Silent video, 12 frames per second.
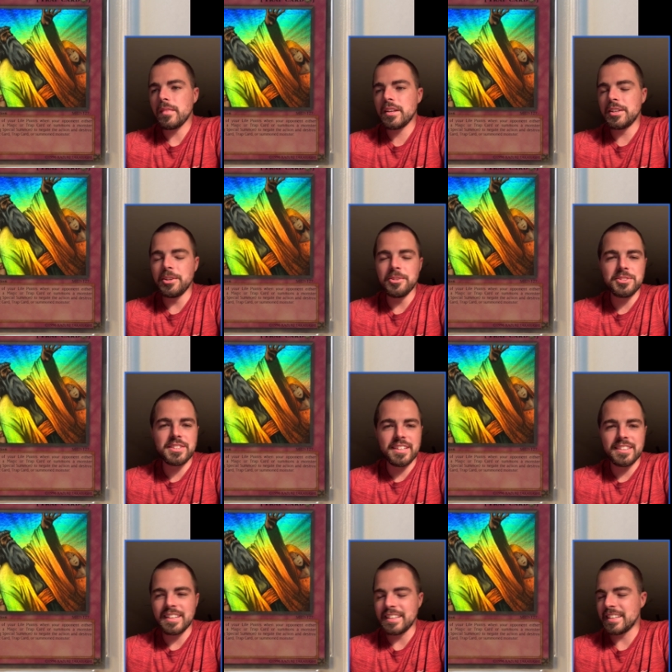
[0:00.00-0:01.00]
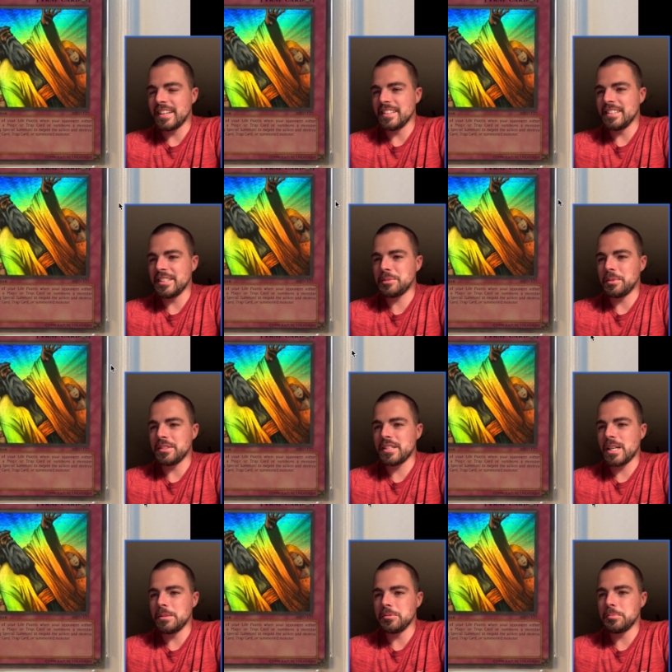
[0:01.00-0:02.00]
used in, in kind of desperate
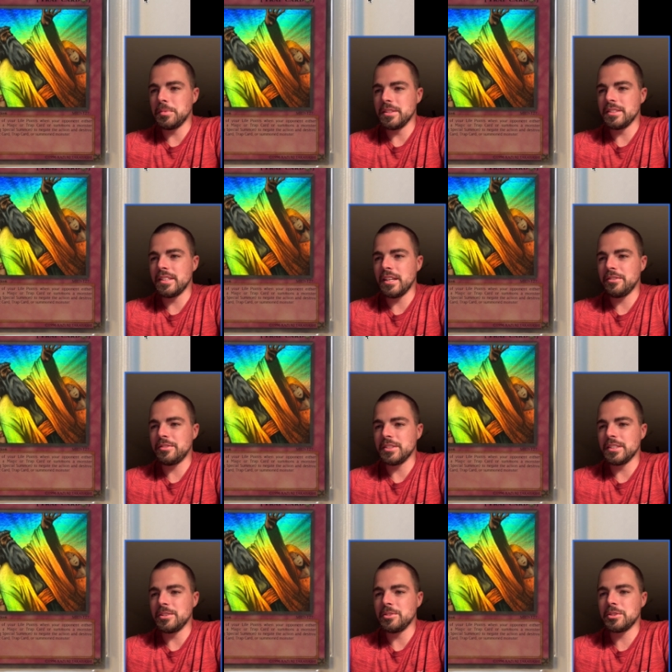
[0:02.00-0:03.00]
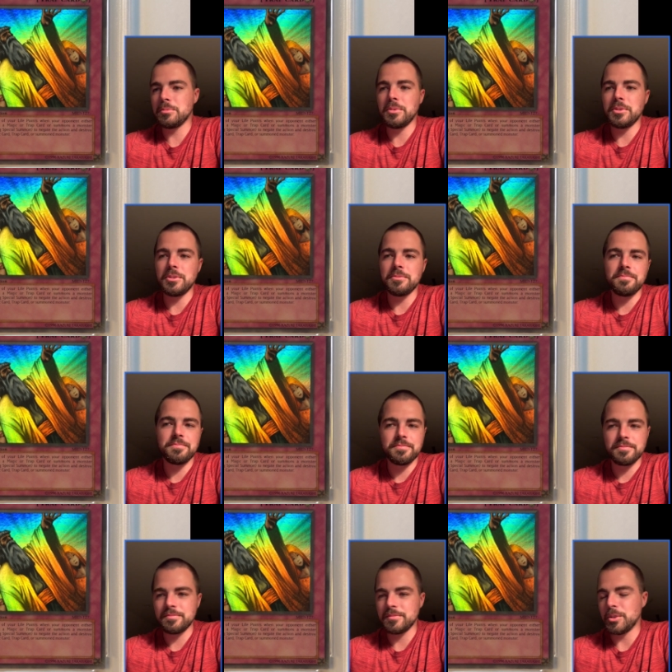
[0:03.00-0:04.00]
times, but definitely usable.
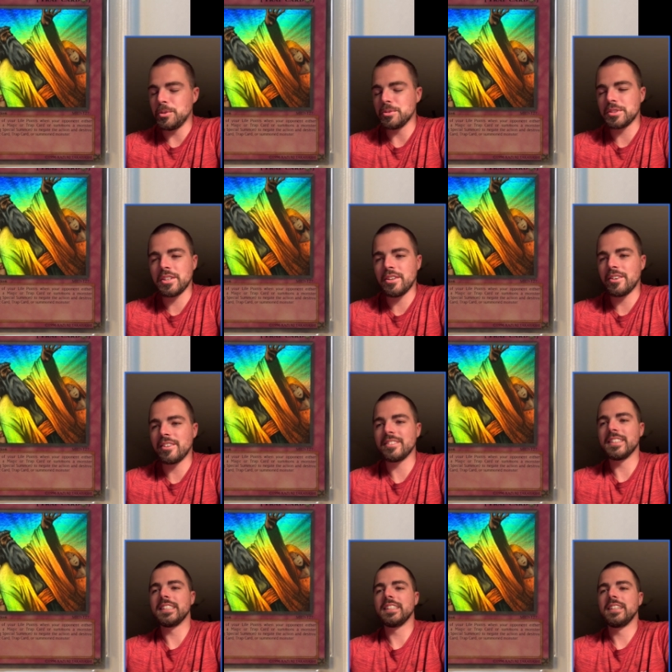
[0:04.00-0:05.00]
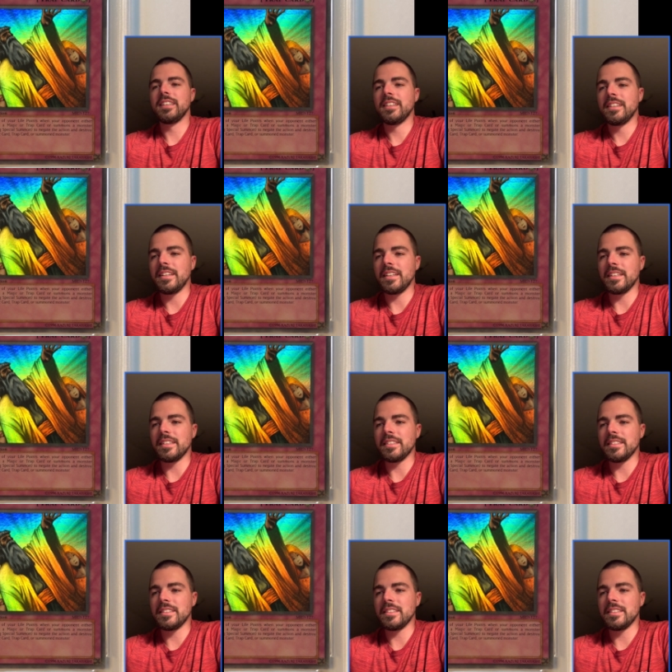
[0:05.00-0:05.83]
Old card, and